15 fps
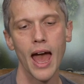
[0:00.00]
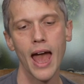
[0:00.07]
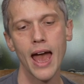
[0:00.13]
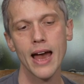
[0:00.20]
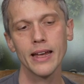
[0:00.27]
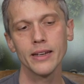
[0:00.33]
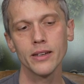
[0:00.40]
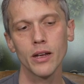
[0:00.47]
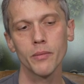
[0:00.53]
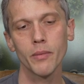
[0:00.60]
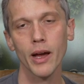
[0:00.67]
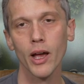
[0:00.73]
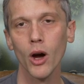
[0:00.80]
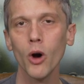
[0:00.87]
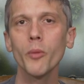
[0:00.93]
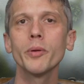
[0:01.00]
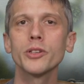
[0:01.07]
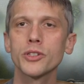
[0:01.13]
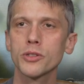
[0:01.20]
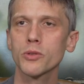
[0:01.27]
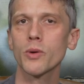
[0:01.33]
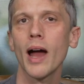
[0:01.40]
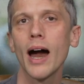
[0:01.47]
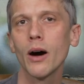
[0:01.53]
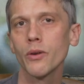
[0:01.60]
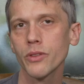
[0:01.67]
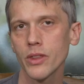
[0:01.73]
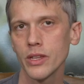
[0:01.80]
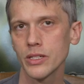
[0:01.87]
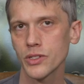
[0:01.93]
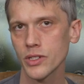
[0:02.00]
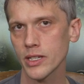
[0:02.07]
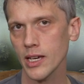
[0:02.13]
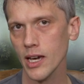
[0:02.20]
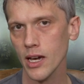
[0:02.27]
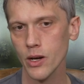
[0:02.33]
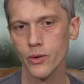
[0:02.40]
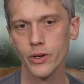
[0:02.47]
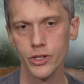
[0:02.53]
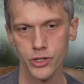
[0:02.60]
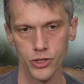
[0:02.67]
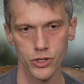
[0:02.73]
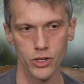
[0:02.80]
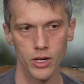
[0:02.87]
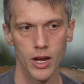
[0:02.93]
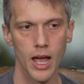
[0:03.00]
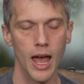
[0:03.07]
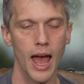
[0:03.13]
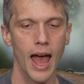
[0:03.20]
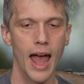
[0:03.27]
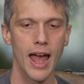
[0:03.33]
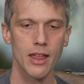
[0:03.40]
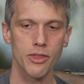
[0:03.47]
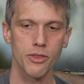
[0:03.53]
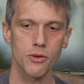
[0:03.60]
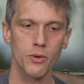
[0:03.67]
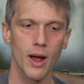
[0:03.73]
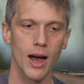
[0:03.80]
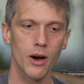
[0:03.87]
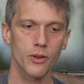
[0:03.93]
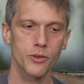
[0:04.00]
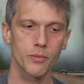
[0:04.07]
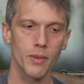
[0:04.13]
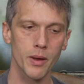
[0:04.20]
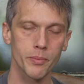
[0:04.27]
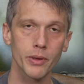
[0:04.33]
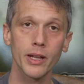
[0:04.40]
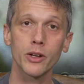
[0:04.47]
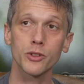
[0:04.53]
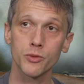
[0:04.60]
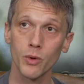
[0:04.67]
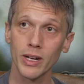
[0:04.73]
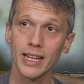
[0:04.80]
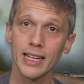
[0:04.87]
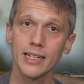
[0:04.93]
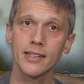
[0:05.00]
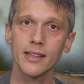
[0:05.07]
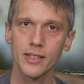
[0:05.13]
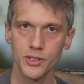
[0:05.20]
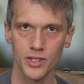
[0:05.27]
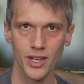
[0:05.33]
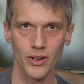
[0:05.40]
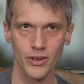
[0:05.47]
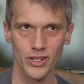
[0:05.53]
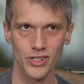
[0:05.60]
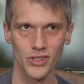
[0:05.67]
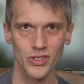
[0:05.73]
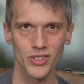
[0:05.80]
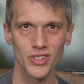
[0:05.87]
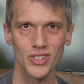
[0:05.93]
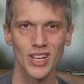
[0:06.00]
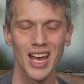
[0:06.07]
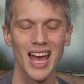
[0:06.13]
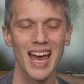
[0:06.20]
And my hope is throughout this character and throughout my players running into these characters,